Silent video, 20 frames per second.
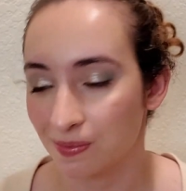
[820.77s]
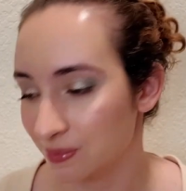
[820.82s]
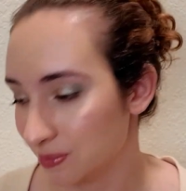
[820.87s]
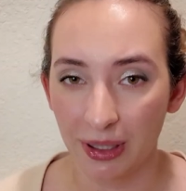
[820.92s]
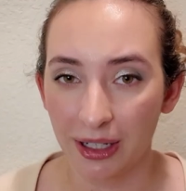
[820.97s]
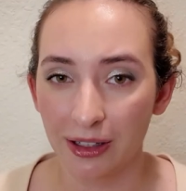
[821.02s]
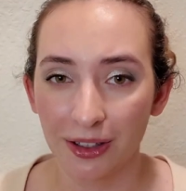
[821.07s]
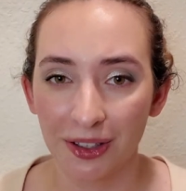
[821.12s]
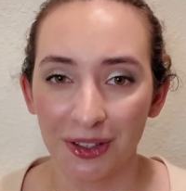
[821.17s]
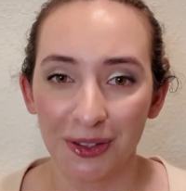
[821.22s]
I'm
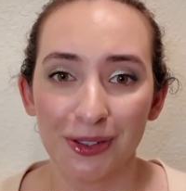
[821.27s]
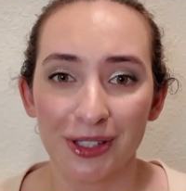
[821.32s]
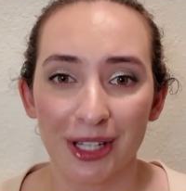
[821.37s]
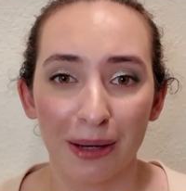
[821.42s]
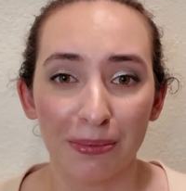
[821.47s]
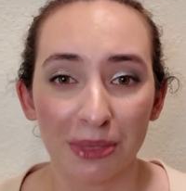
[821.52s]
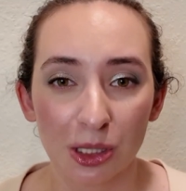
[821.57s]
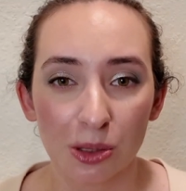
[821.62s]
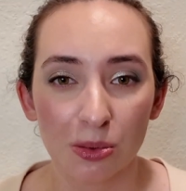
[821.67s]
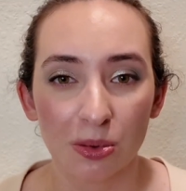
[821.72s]
not going to use
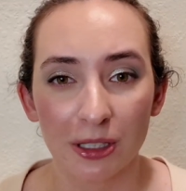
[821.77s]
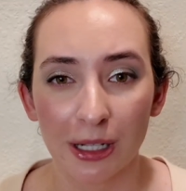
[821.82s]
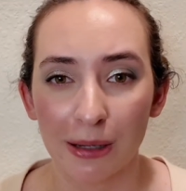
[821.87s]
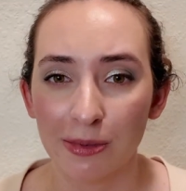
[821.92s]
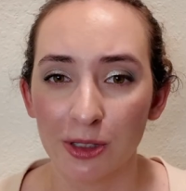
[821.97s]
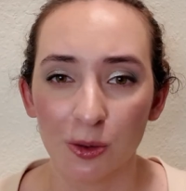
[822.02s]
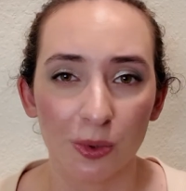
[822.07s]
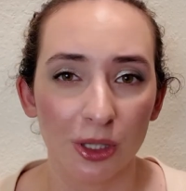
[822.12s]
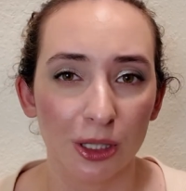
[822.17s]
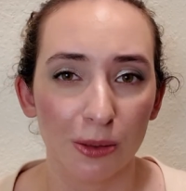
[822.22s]
that multiple
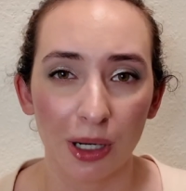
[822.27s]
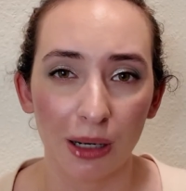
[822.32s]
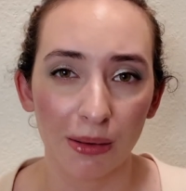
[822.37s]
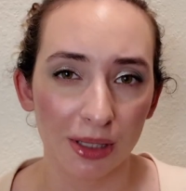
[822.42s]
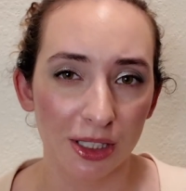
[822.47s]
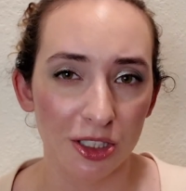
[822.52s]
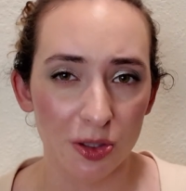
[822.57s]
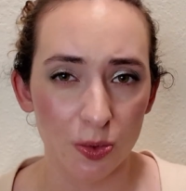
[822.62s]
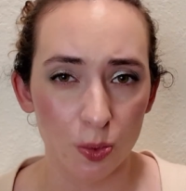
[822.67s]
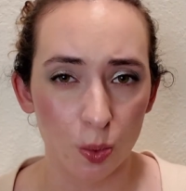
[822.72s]
times a week,
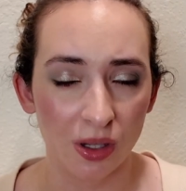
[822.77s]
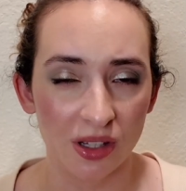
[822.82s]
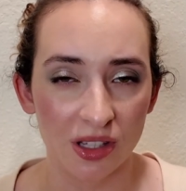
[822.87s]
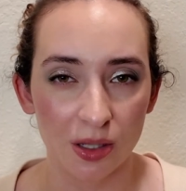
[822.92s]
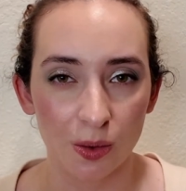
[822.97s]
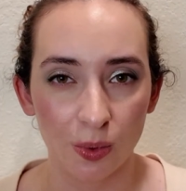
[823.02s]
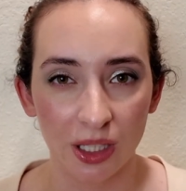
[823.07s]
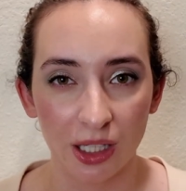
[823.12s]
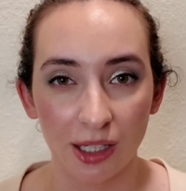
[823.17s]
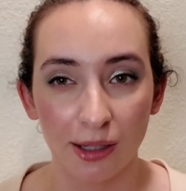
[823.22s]
probably just
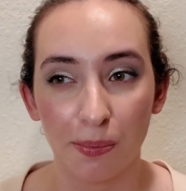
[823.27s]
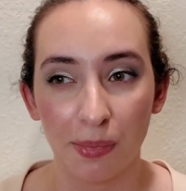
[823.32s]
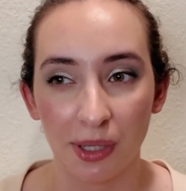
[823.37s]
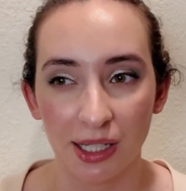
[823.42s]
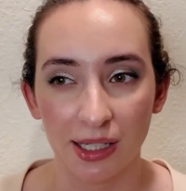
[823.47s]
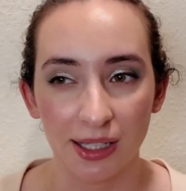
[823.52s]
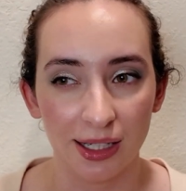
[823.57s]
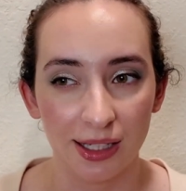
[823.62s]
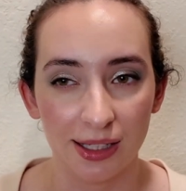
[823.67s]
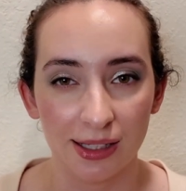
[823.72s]
once a week,
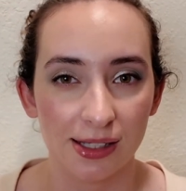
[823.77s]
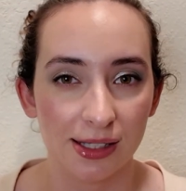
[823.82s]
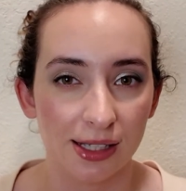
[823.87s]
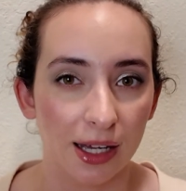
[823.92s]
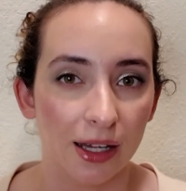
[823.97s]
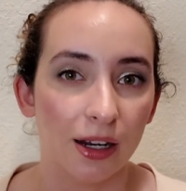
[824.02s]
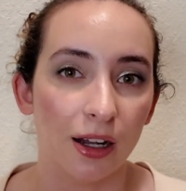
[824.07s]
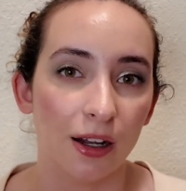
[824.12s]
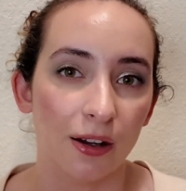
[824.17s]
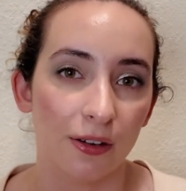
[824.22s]
but
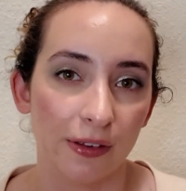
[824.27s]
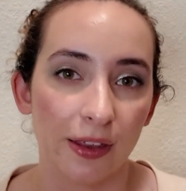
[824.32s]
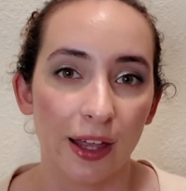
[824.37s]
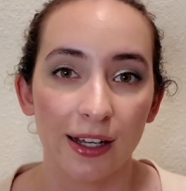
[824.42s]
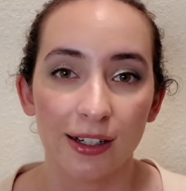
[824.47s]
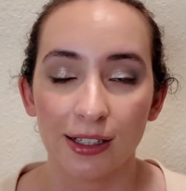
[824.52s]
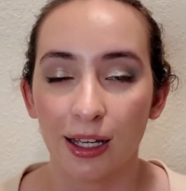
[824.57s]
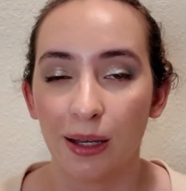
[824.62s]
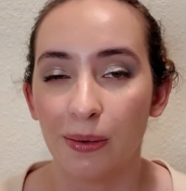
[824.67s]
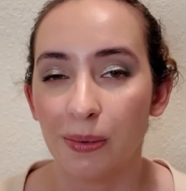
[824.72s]
instead of
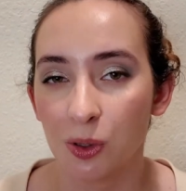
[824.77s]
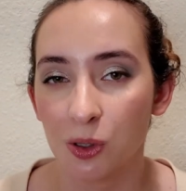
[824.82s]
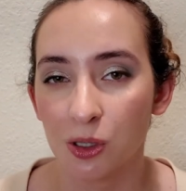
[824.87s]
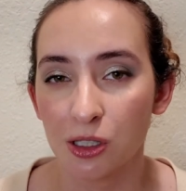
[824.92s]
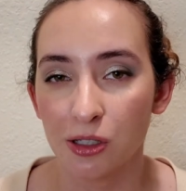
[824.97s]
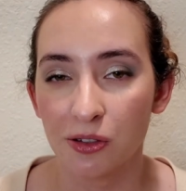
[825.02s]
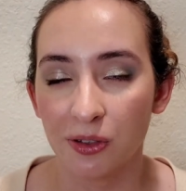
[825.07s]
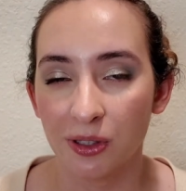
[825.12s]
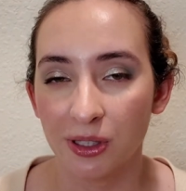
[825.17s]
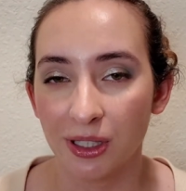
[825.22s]
that chemical
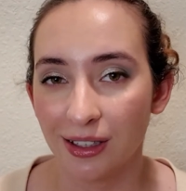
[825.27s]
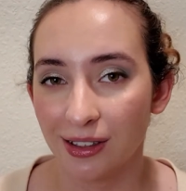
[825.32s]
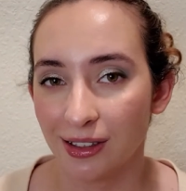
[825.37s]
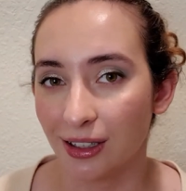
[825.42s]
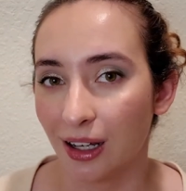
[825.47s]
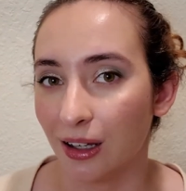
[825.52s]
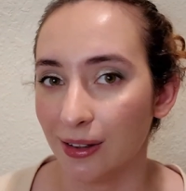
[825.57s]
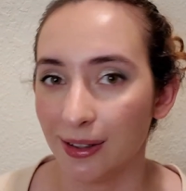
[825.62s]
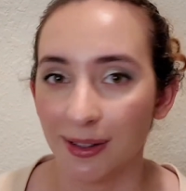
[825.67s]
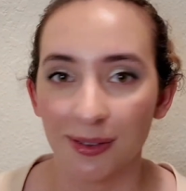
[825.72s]
exfoliant,
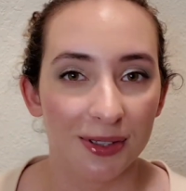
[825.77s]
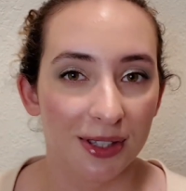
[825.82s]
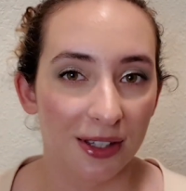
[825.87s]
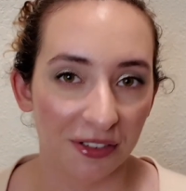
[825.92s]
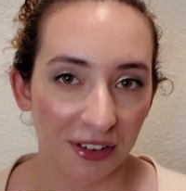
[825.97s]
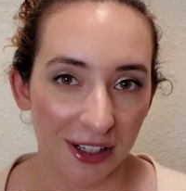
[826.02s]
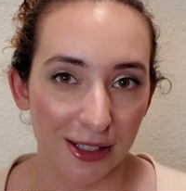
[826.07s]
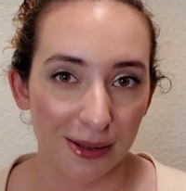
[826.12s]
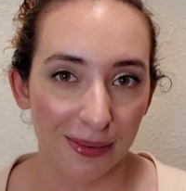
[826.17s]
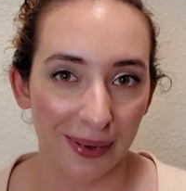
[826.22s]
I'll use the
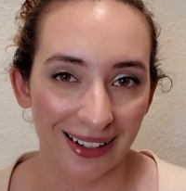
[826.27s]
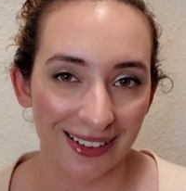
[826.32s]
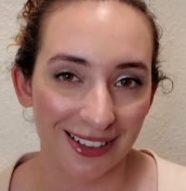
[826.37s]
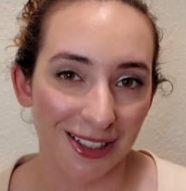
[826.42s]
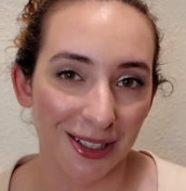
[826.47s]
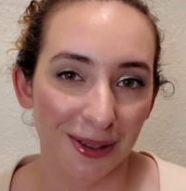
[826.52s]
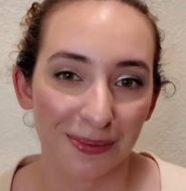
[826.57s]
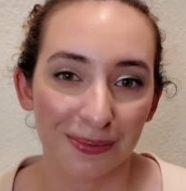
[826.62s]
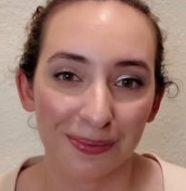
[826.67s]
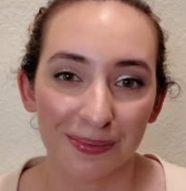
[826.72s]
face
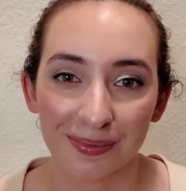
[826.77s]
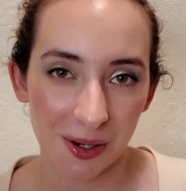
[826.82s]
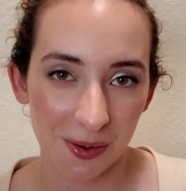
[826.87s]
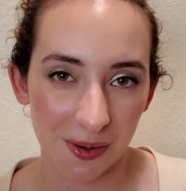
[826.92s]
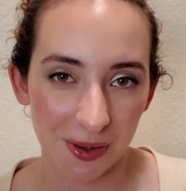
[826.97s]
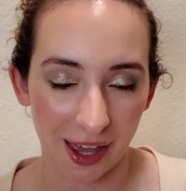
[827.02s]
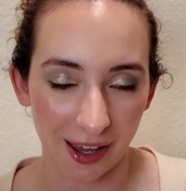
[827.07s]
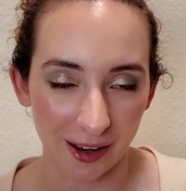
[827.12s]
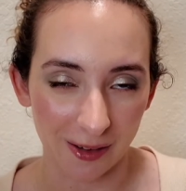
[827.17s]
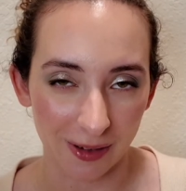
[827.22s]
mask. So
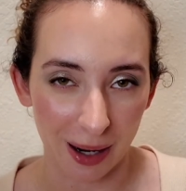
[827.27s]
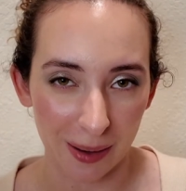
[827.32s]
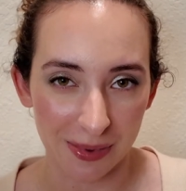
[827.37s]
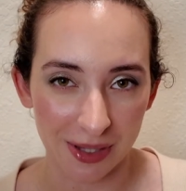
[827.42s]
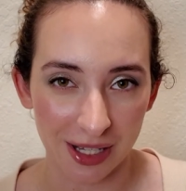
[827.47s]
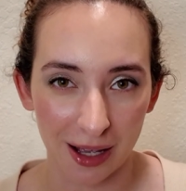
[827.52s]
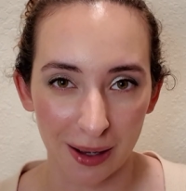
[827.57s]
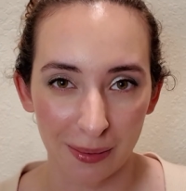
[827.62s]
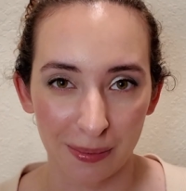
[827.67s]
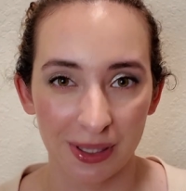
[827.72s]
that
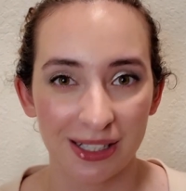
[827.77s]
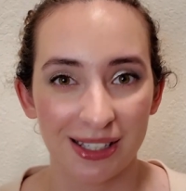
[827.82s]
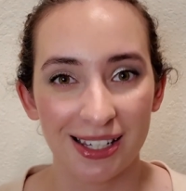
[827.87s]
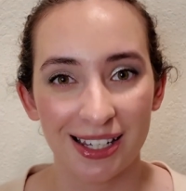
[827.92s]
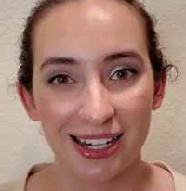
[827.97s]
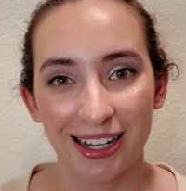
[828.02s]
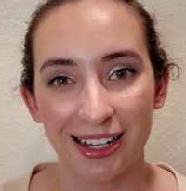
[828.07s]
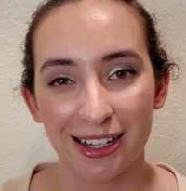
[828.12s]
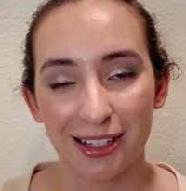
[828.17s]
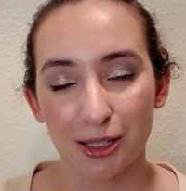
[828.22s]
wraps up
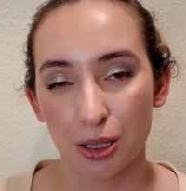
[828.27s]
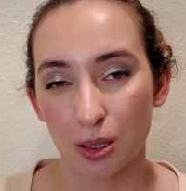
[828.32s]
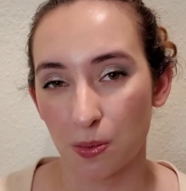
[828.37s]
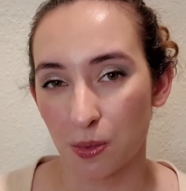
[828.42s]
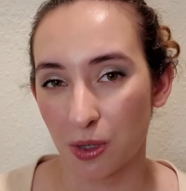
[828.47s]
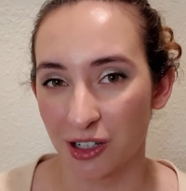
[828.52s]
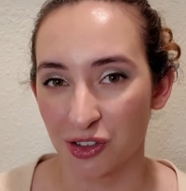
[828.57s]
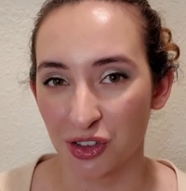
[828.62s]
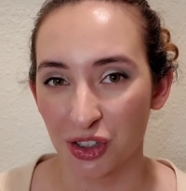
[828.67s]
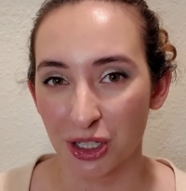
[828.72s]
today's
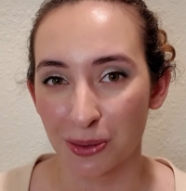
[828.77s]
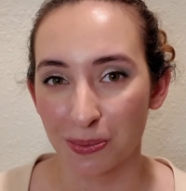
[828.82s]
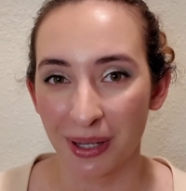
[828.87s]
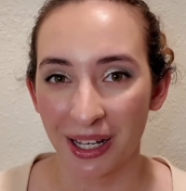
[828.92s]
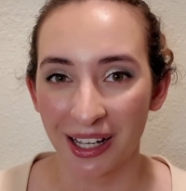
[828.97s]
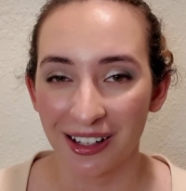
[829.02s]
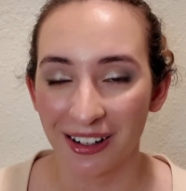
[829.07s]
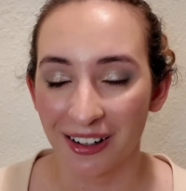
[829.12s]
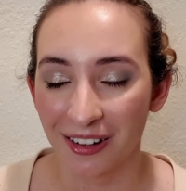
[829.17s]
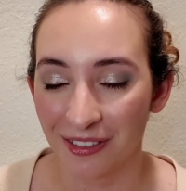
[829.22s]
Project
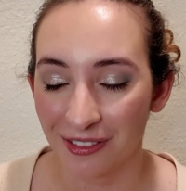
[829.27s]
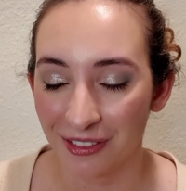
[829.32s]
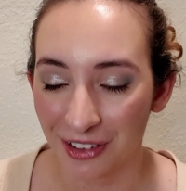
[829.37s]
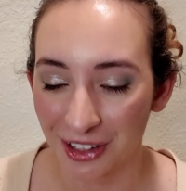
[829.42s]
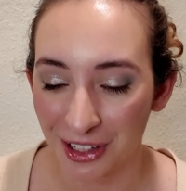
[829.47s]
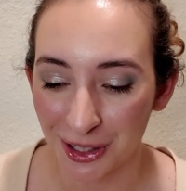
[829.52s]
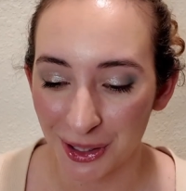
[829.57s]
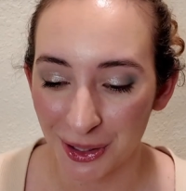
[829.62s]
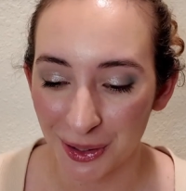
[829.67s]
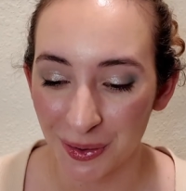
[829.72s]
Pan
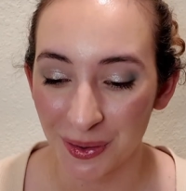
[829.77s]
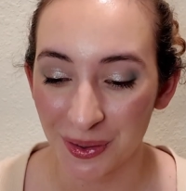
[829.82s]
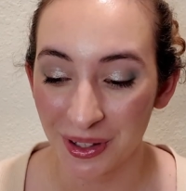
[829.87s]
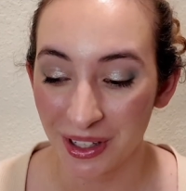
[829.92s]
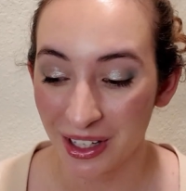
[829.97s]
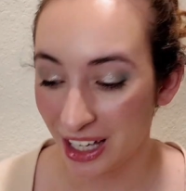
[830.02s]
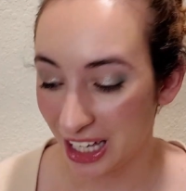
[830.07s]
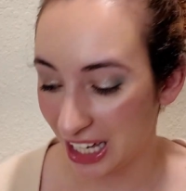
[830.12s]
video.